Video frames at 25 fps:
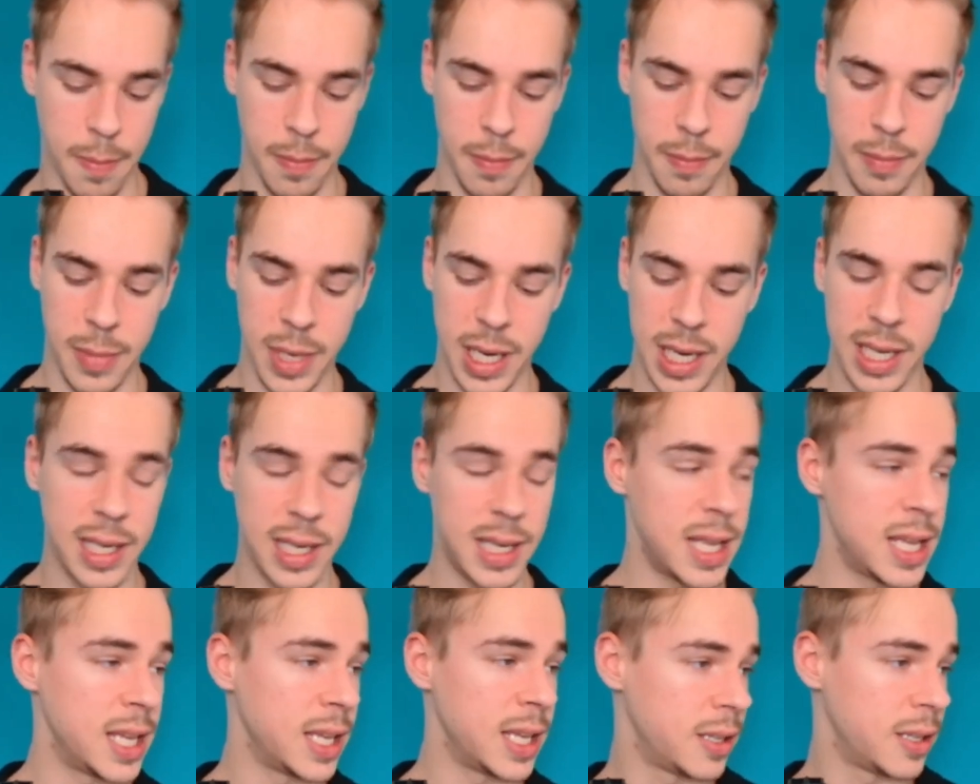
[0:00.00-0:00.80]
meeting
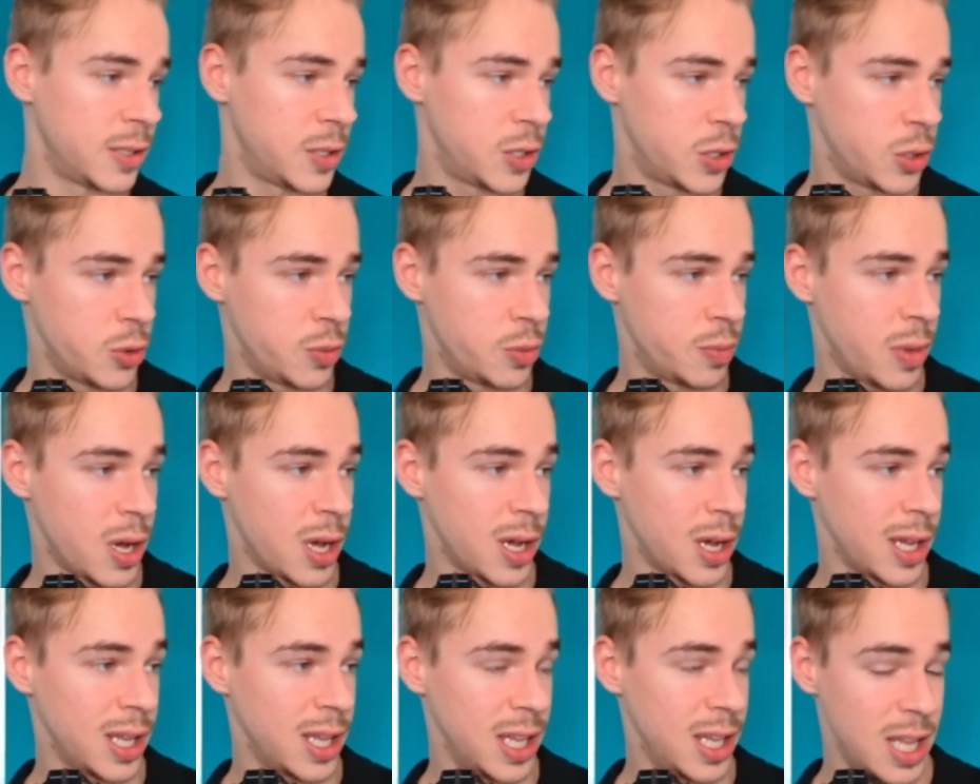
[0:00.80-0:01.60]
link to
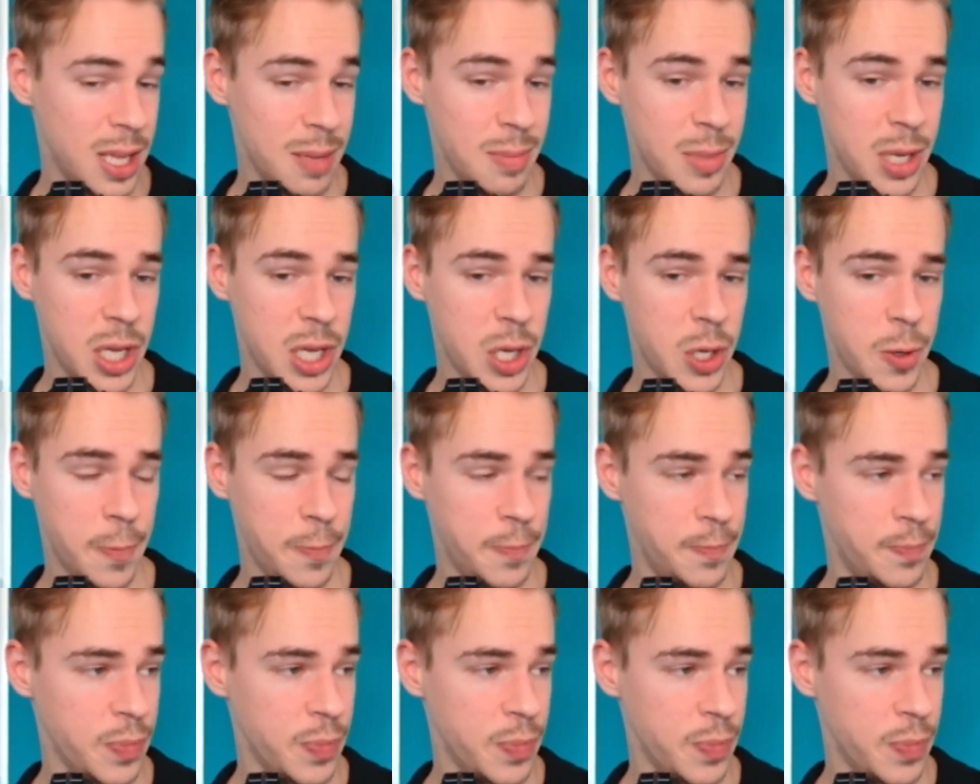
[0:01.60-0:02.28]
my email.